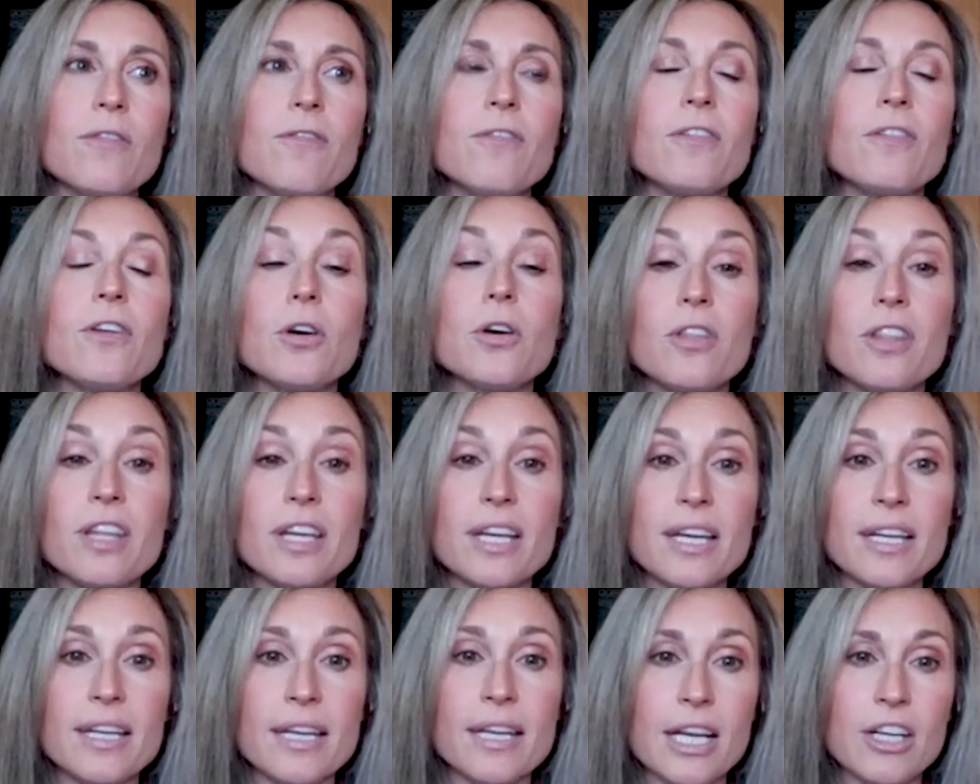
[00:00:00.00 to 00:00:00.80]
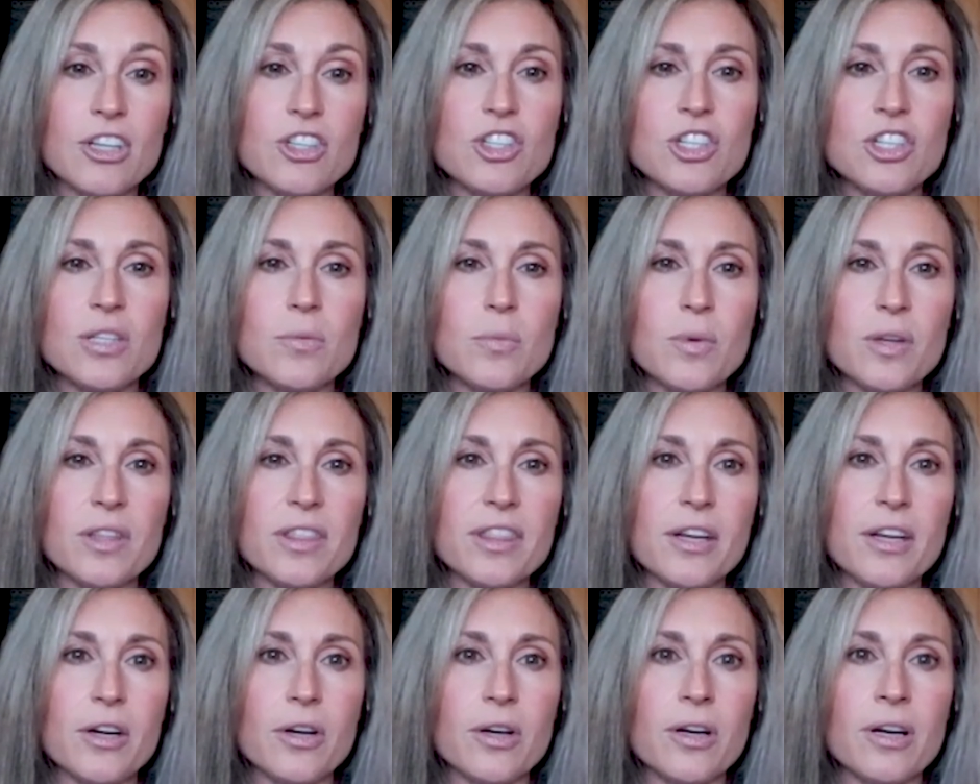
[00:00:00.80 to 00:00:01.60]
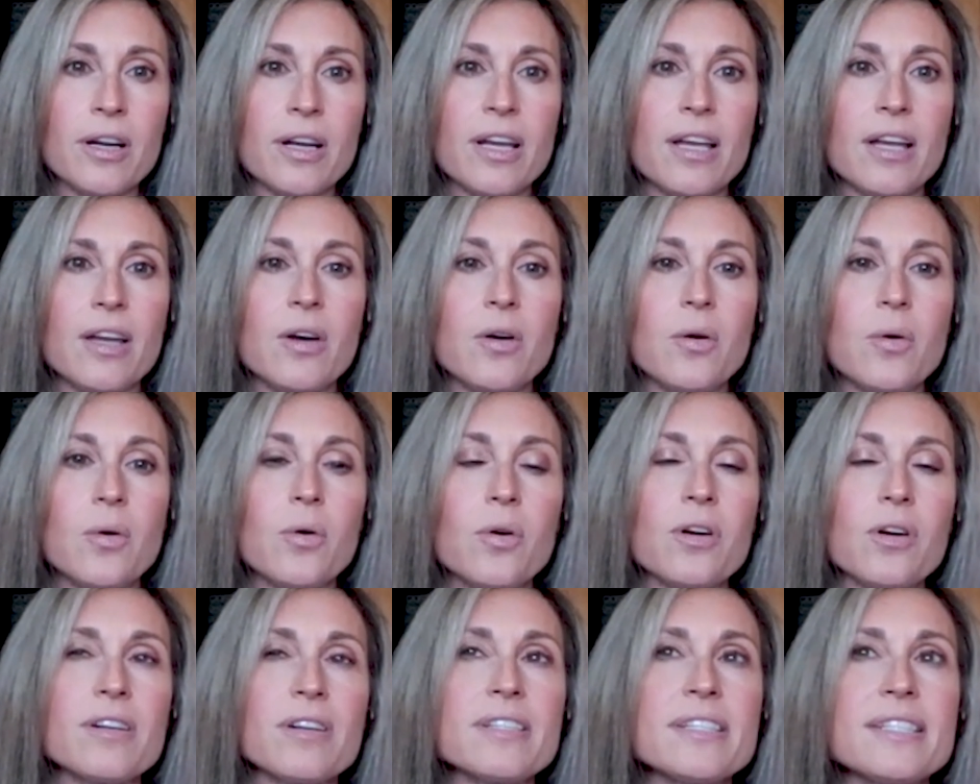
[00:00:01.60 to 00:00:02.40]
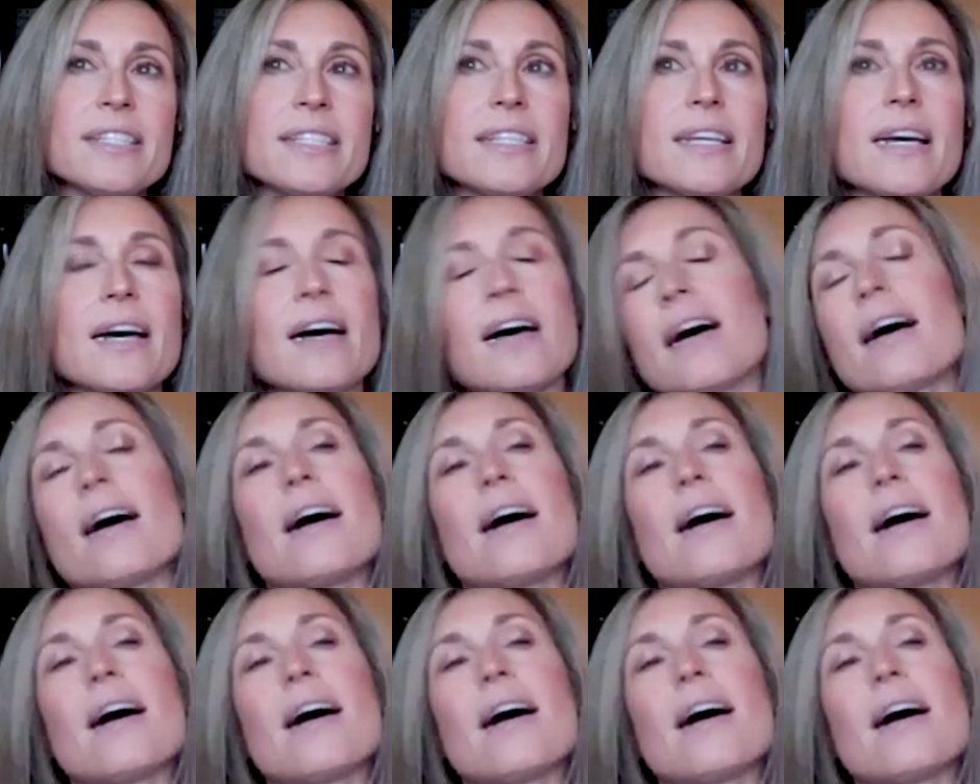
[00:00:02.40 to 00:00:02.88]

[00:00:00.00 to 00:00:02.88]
feel the connection with their horse.